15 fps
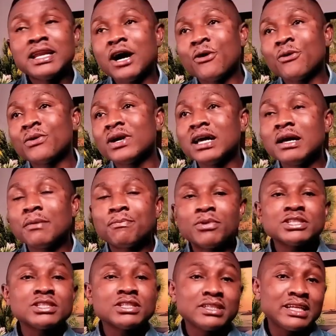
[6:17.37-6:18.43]
Now, a
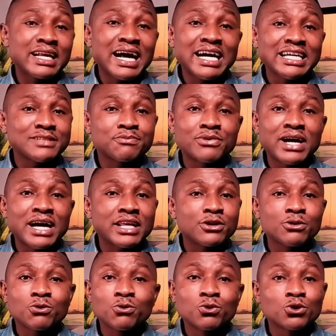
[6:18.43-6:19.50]
person that has pride
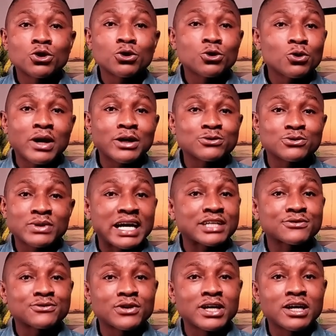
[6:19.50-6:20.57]
would not know how to
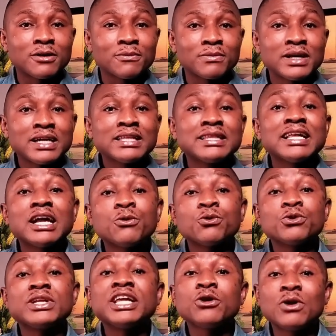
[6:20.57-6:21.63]
ask for help. Neither
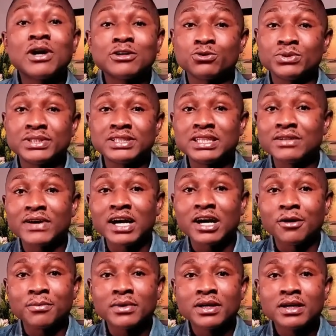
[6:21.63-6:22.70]
would they know how to receive
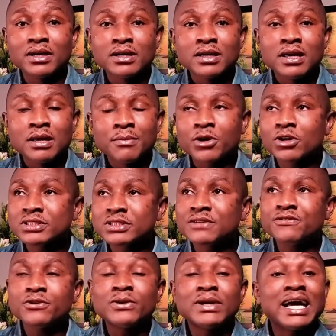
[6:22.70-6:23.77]
help, because
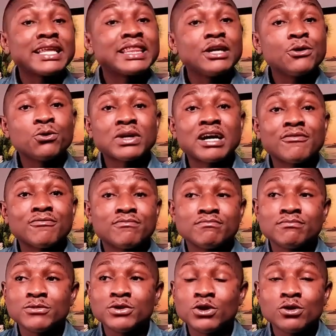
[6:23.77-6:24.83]
they feel like they would have,
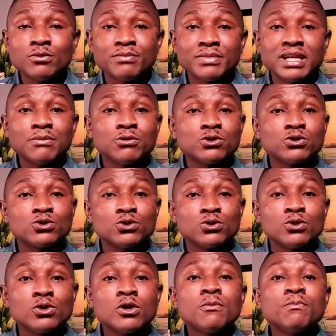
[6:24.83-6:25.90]
been able
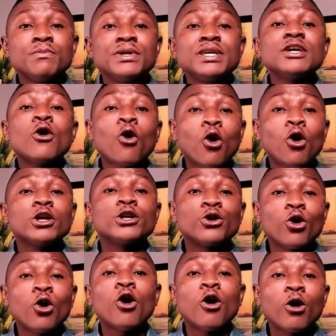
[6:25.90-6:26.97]
to be all
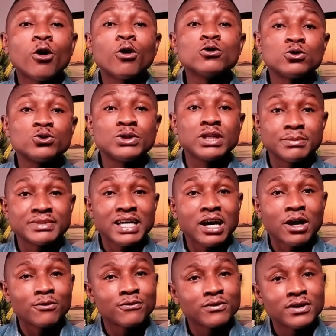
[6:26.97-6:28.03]
in all to
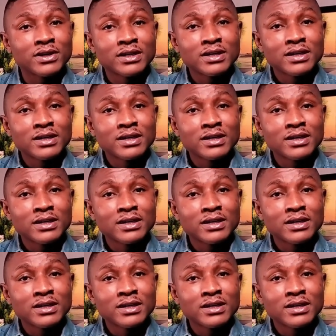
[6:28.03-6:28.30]
themselves.